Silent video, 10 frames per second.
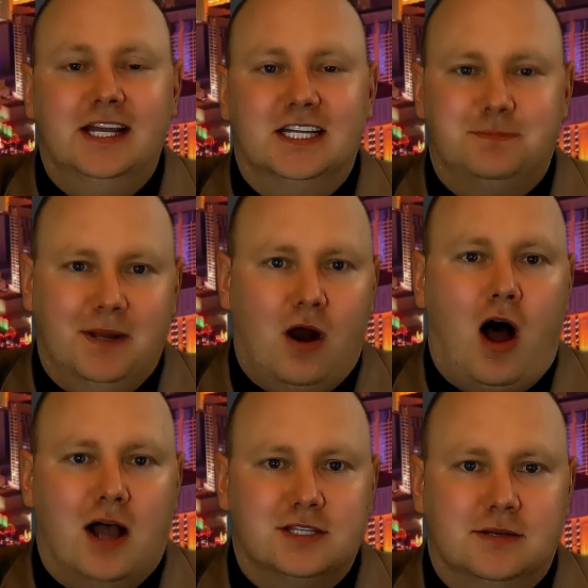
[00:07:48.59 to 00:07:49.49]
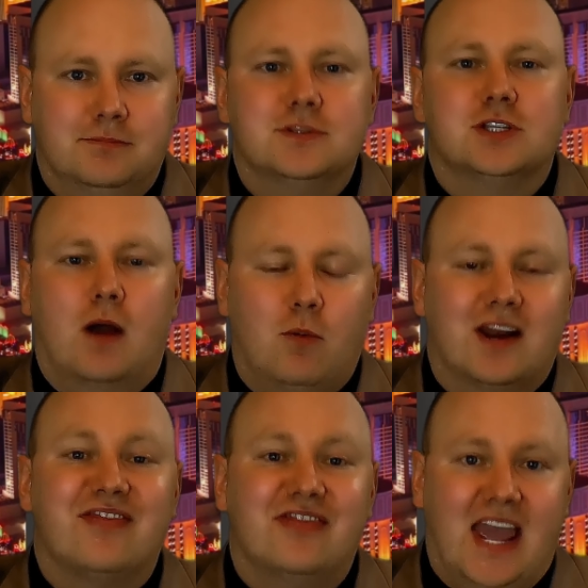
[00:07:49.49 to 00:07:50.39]
it's been awesome. So I want
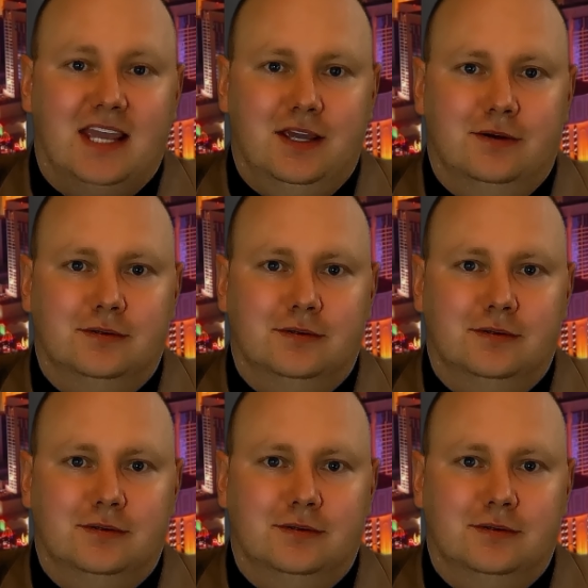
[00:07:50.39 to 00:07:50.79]
to thank you.